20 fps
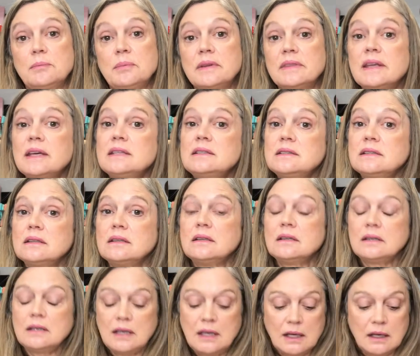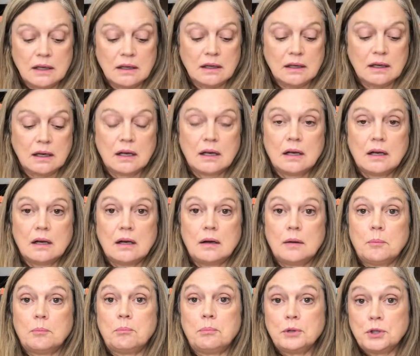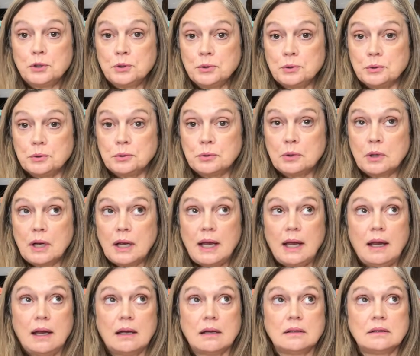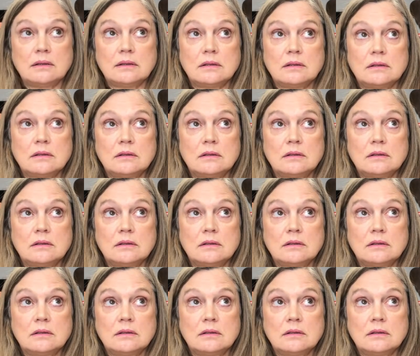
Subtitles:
but they did it in blue and